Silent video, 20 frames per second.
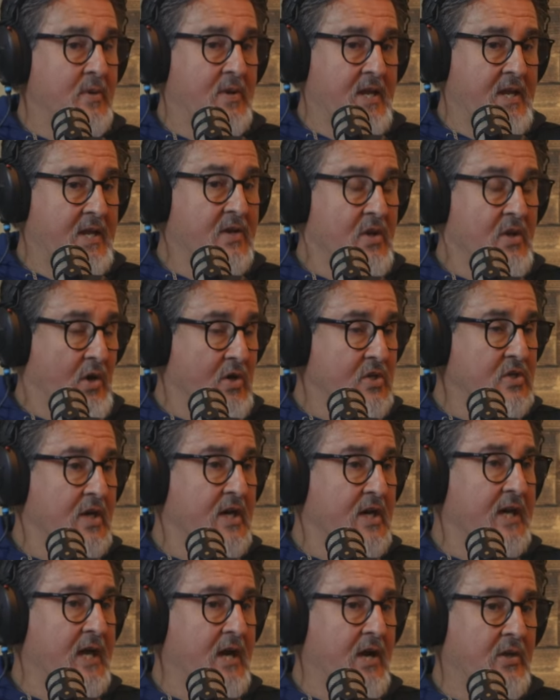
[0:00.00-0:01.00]
And in our
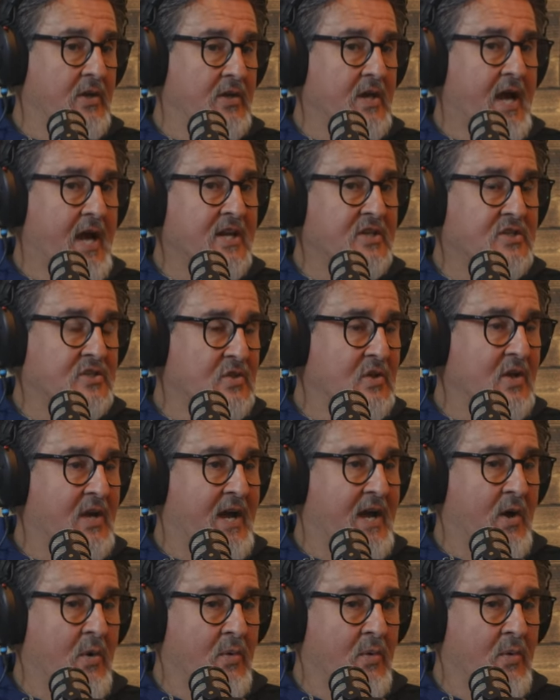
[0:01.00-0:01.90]
dugout, I I